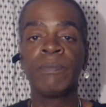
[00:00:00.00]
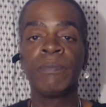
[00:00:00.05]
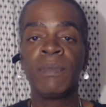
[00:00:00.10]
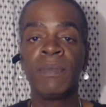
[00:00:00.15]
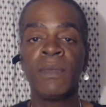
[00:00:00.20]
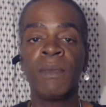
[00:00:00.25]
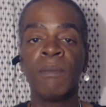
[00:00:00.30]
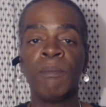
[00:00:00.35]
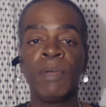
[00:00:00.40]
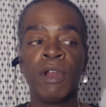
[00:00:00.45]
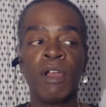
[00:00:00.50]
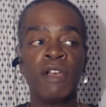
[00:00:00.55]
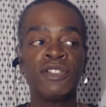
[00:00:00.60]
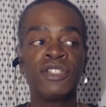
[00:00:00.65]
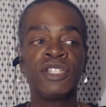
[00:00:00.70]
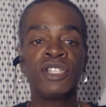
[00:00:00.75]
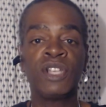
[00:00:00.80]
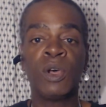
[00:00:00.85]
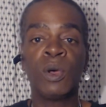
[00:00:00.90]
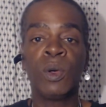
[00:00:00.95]
but
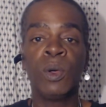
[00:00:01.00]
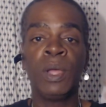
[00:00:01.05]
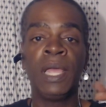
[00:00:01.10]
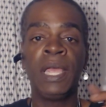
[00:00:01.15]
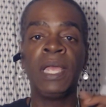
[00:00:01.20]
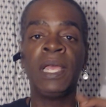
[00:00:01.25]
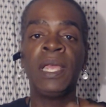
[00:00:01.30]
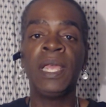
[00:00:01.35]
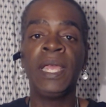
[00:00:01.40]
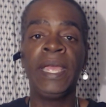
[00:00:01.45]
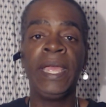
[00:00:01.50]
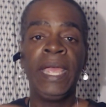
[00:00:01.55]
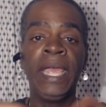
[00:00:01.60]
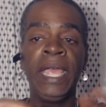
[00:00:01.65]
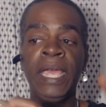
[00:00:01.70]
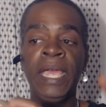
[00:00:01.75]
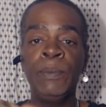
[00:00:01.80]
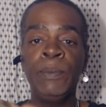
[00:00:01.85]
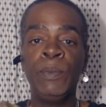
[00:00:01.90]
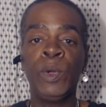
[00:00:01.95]
also
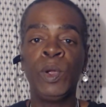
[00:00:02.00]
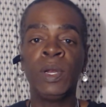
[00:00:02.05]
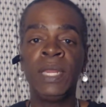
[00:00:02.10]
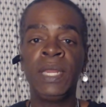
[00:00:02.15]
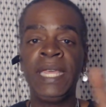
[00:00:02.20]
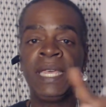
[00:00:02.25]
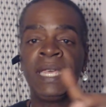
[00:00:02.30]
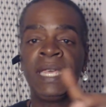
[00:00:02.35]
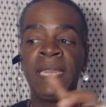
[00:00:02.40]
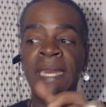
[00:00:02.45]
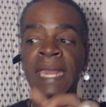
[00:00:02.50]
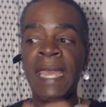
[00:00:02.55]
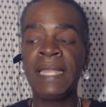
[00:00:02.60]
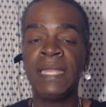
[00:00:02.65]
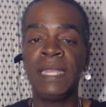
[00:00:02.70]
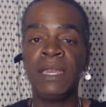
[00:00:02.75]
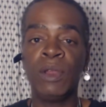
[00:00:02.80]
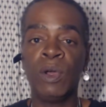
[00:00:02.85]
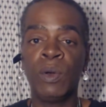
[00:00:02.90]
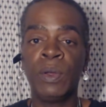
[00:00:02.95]
inwardly
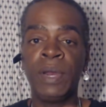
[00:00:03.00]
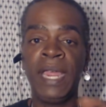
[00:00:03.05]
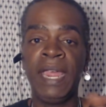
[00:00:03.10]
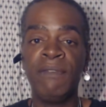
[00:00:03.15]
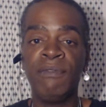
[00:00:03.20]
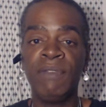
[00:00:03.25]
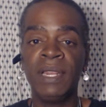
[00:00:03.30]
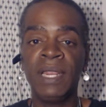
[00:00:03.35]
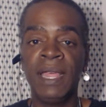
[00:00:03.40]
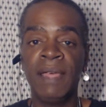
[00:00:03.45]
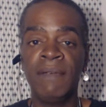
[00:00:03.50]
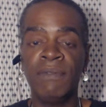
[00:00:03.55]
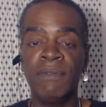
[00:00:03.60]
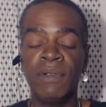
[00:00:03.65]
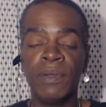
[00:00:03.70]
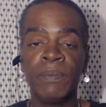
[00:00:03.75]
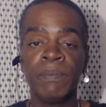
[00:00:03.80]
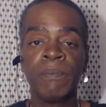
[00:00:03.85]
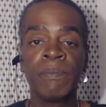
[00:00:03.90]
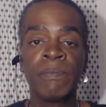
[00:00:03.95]
connected on every level.
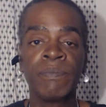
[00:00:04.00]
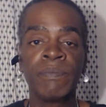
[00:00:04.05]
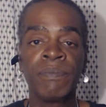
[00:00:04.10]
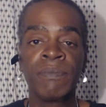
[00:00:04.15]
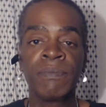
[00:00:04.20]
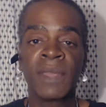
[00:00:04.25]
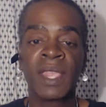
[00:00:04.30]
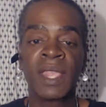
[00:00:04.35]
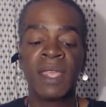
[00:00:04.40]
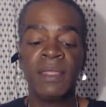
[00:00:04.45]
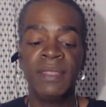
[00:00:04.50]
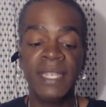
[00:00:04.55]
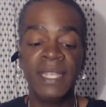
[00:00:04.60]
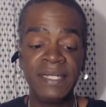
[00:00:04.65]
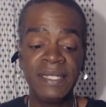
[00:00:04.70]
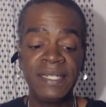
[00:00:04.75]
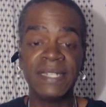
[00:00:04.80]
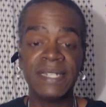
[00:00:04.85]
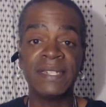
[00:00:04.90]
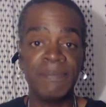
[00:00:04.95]
This
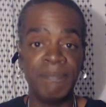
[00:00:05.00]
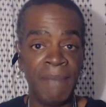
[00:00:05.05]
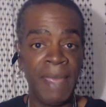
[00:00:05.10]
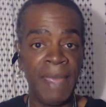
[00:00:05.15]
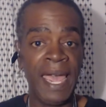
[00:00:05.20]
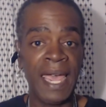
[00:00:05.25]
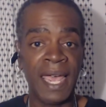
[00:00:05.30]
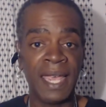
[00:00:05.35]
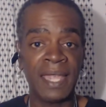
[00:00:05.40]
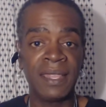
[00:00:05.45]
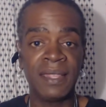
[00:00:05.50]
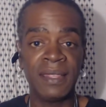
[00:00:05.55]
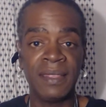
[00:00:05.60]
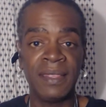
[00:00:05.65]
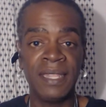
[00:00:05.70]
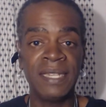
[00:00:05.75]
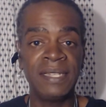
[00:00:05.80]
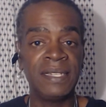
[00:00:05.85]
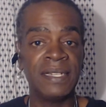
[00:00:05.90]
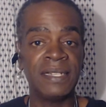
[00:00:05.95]
is math.
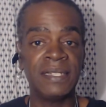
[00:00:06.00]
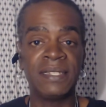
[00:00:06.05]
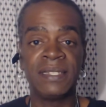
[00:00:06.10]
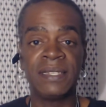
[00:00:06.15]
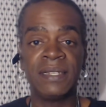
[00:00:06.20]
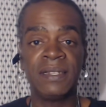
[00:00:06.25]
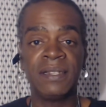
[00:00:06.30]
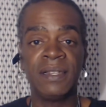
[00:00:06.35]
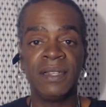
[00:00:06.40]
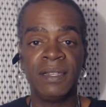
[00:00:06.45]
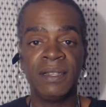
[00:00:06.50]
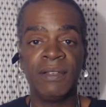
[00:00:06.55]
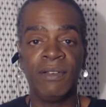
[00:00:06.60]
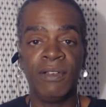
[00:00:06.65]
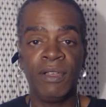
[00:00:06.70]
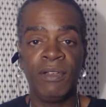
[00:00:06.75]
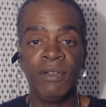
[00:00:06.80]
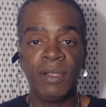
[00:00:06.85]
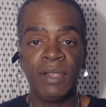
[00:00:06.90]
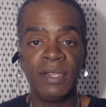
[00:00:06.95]
This is
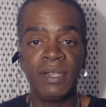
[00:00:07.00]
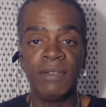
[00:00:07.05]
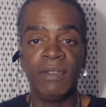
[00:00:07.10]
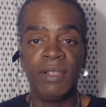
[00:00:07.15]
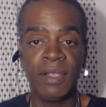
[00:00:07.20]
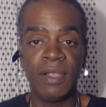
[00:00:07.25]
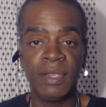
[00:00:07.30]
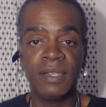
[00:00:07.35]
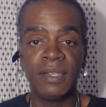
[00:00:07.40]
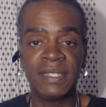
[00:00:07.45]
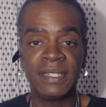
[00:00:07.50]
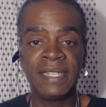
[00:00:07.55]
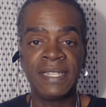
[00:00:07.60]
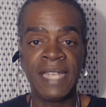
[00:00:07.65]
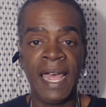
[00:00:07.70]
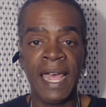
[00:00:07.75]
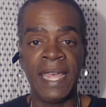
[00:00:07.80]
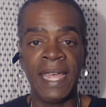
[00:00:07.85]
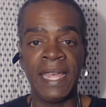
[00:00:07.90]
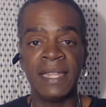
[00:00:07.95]

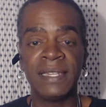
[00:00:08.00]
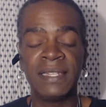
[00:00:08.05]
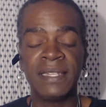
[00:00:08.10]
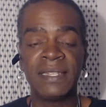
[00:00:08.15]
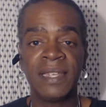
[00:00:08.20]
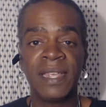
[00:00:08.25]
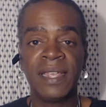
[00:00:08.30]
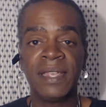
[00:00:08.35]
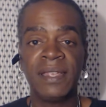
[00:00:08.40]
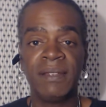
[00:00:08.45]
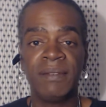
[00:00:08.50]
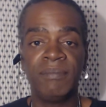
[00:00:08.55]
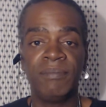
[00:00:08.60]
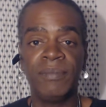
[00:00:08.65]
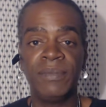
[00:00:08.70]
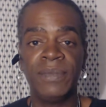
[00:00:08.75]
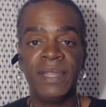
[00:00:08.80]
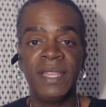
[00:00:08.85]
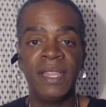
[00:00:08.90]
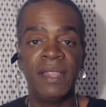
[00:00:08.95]
science.
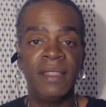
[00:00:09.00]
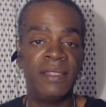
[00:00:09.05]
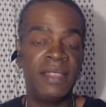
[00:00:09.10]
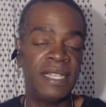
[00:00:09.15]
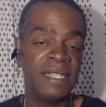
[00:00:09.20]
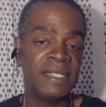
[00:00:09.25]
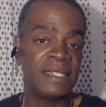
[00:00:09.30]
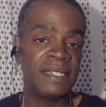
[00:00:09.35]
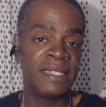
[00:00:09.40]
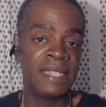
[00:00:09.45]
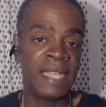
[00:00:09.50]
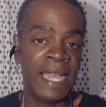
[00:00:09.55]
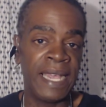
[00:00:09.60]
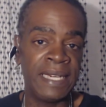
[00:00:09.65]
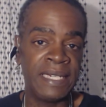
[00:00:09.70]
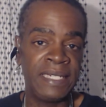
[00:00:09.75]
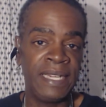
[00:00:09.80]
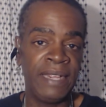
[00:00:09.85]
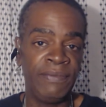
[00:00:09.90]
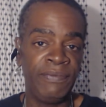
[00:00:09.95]
This is
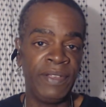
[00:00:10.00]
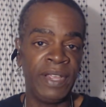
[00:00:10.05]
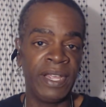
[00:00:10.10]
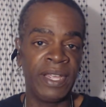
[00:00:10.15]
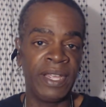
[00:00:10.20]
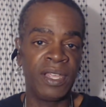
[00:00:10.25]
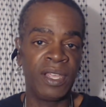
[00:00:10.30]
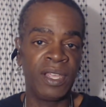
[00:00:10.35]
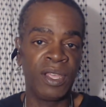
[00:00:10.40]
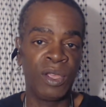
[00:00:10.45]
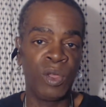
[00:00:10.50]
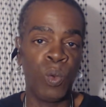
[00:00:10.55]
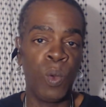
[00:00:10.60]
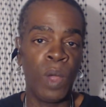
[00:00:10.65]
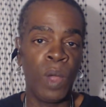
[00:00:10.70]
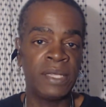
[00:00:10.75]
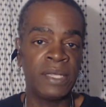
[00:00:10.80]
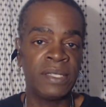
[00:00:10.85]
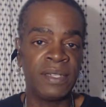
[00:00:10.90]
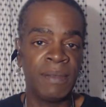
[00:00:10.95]
scientific
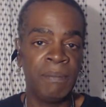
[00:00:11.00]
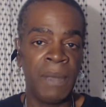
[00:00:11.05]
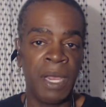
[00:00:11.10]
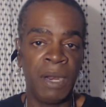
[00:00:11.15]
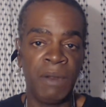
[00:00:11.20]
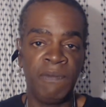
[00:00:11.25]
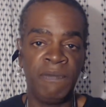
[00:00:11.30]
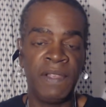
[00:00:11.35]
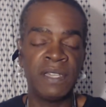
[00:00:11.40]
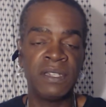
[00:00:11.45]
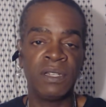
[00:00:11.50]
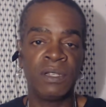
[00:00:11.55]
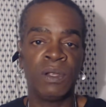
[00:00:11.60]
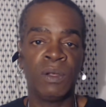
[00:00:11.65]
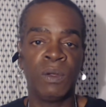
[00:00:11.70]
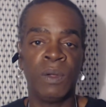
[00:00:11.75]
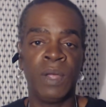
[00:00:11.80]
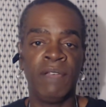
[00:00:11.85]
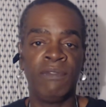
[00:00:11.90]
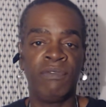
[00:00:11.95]
quantum
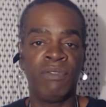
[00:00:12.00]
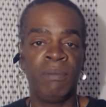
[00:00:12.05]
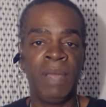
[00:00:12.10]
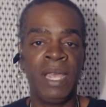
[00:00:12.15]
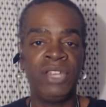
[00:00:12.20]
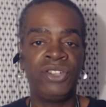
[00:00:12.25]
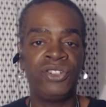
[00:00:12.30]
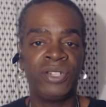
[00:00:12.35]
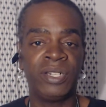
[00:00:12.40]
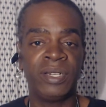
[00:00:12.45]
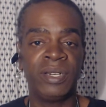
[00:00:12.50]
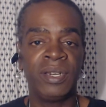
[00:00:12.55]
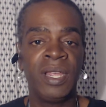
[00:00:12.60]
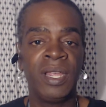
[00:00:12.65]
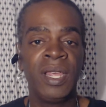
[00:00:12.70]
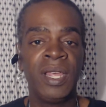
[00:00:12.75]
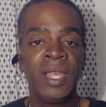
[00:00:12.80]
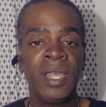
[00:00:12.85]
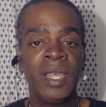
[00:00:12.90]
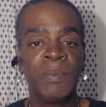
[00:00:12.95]
metaphysical information,
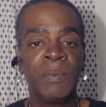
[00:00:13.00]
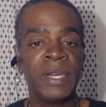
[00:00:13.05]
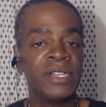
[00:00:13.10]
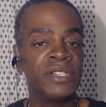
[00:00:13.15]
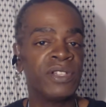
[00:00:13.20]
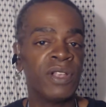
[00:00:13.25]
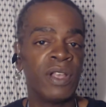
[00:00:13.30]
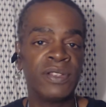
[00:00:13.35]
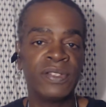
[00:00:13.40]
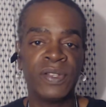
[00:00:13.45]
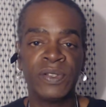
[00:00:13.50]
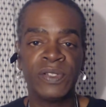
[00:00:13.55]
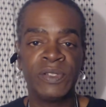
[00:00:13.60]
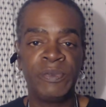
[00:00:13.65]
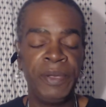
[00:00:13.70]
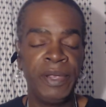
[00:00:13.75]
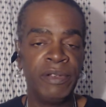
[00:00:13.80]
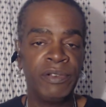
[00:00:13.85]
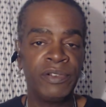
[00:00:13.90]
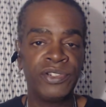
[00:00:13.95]
but it's also
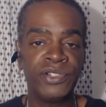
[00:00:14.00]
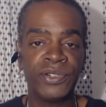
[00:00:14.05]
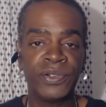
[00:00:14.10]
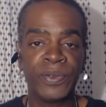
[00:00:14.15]
spiritual.